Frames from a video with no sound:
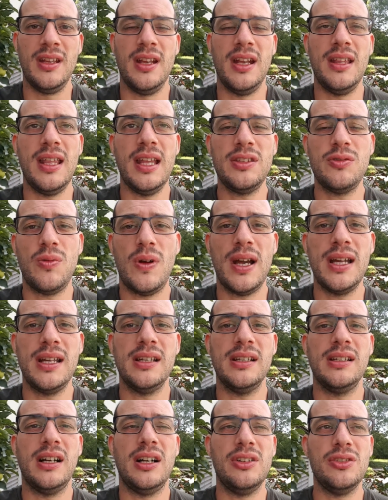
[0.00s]
And that's why
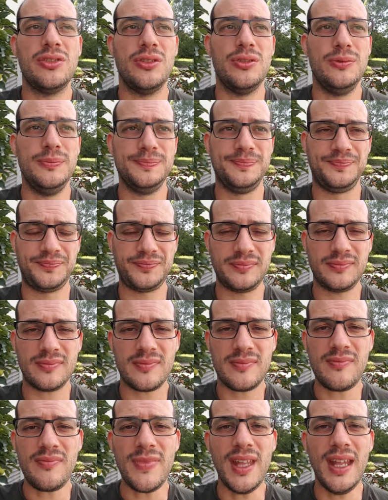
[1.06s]
also
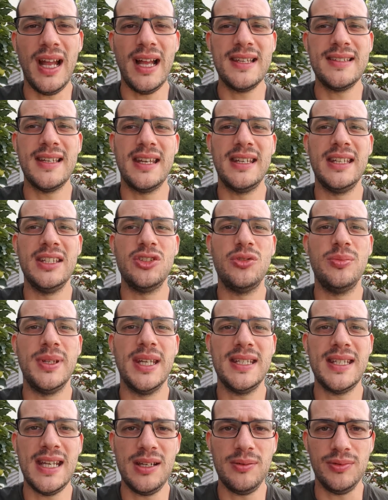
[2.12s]
I said needs to be
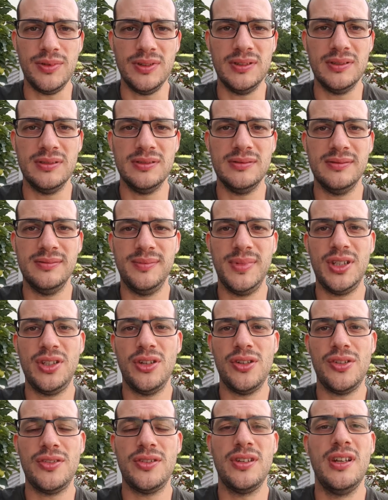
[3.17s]
attainable,
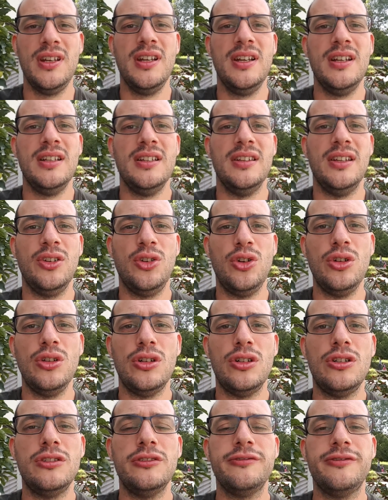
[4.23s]
because the goal
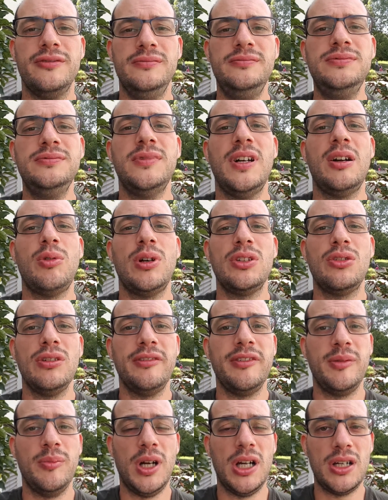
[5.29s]
of I want to live
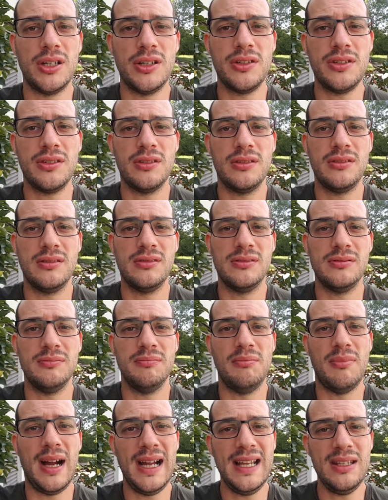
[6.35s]
in Mars
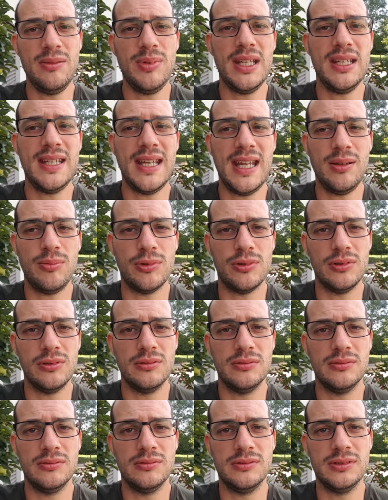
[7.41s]
might be attainable,
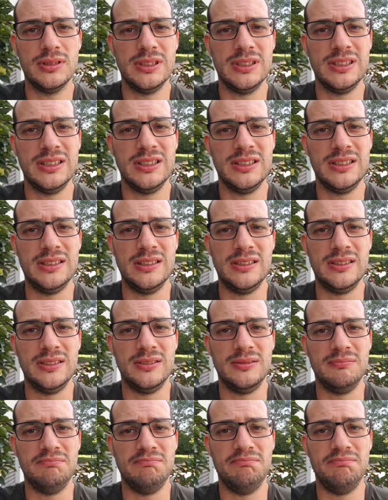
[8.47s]

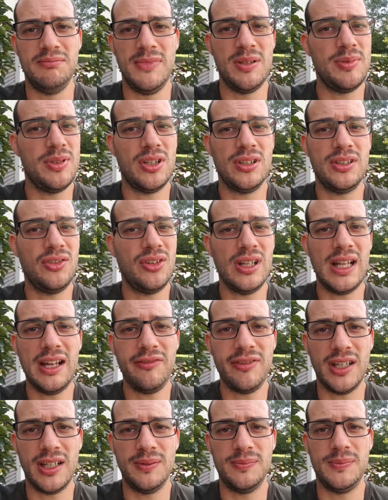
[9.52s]
maybe not in your
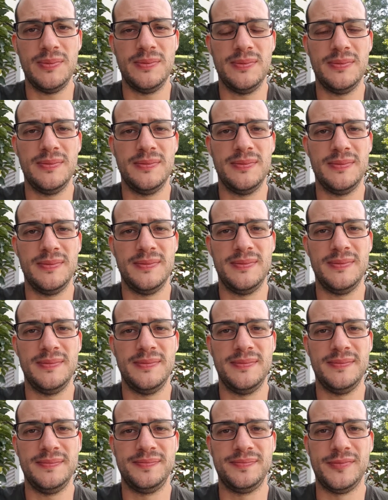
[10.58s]
lifetime.
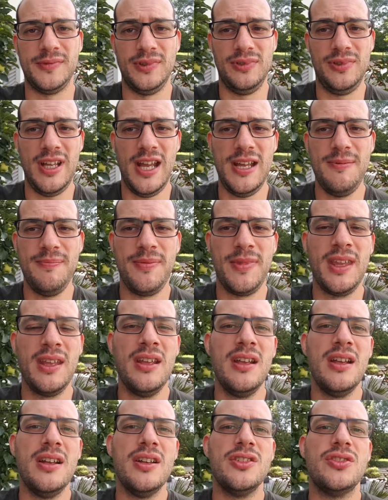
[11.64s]
Okay,
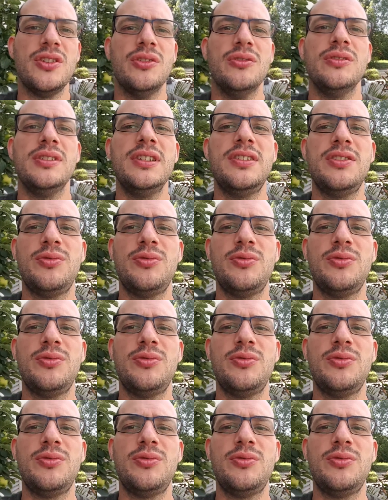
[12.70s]
so this